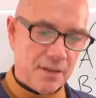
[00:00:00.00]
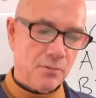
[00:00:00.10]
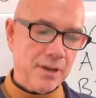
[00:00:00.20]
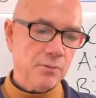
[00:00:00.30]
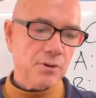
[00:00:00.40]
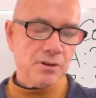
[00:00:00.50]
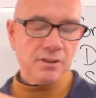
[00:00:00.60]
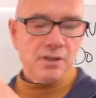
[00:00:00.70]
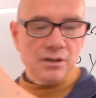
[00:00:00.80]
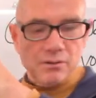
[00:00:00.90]
we
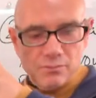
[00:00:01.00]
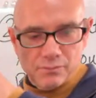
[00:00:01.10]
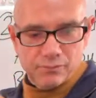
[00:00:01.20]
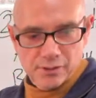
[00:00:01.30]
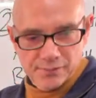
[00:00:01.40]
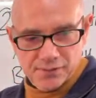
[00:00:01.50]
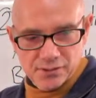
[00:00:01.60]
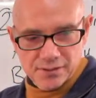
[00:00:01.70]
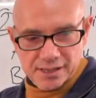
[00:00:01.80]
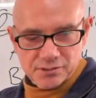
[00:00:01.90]
will review
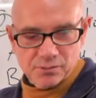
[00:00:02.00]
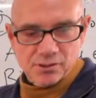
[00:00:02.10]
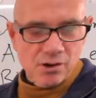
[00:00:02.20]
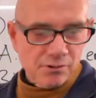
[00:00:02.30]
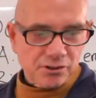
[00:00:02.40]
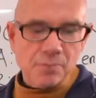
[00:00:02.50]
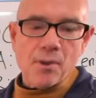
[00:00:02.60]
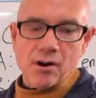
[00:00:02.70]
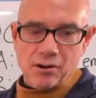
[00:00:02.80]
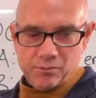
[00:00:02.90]
this. We'll go
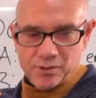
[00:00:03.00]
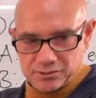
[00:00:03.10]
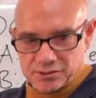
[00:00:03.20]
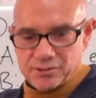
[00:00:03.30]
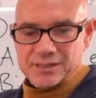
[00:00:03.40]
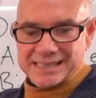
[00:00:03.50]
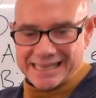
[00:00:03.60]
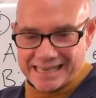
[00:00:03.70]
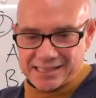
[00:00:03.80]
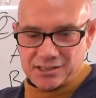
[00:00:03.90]
tomorrow. We'll do this
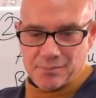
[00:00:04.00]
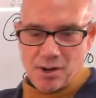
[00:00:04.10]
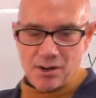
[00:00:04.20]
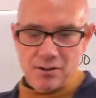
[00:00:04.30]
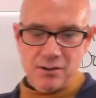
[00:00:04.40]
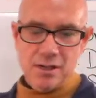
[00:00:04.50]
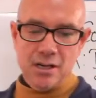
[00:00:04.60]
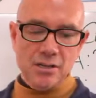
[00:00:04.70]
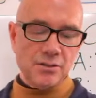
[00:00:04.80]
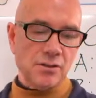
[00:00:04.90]
again tomorrow
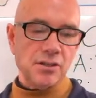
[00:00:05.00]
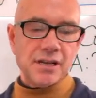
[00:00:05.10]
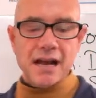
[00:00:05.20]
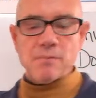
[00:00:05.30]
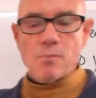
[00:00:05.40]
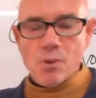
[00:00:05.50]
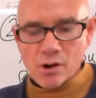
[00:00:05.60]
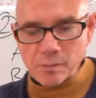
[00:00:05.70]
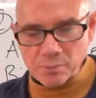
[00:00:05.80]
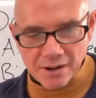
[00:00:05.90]
so you can have
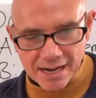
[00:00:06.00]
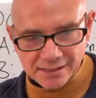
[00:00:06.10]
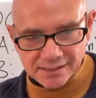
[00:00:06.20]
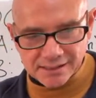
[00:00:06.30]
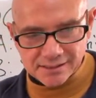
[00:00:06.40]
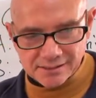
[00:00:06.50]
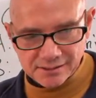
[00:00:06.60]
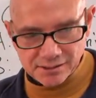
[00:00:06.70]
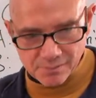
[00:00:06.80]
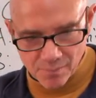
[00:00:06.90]
more practice
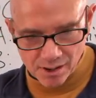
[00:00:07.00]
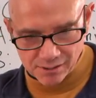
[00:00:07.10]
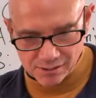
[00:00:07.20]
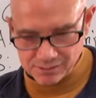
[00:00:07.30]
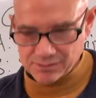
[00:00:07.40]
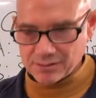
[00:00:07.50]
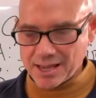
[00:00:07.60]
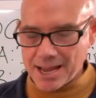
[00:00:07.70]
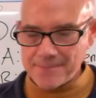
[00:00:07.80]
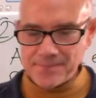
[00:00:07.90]
tomorrow,
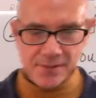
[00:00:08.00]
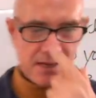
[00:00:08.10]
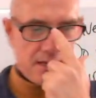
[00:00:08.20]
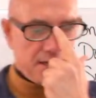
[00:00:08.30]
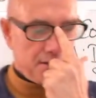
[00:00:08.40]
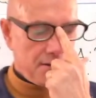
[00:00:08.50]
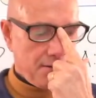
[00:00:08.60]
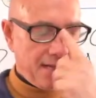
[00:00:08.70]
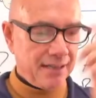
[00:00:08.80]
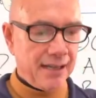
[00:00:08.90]
okay? So
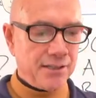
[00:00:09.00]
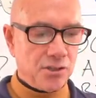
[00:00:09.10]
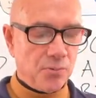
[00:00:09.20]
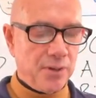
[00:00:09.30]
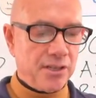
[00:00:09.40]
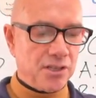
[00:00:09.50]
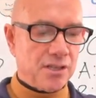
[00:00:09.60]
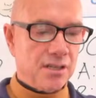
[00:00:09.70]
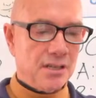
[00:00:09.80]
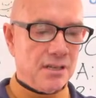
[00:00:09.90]
let, let's
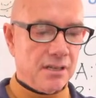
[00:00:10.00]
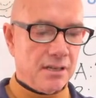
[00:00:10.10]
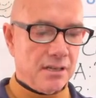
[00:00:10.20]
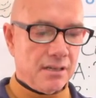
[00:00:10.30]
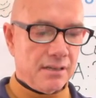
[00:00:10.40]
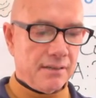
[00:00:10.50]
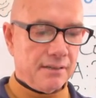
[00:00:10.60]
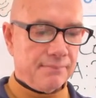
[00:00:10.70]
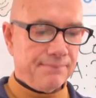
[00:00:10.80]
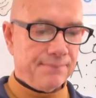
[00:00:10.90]
switch
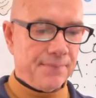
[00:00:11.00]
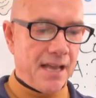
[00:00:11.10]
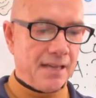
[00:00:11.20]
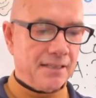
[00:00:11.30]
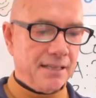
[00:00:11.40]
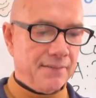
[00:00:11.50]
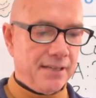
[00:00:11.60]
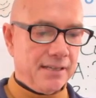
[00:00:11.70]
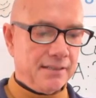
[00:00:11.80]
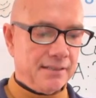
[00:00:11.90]

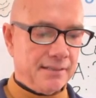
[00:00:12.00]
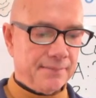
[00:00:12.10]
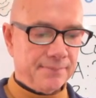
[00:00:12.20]
activities.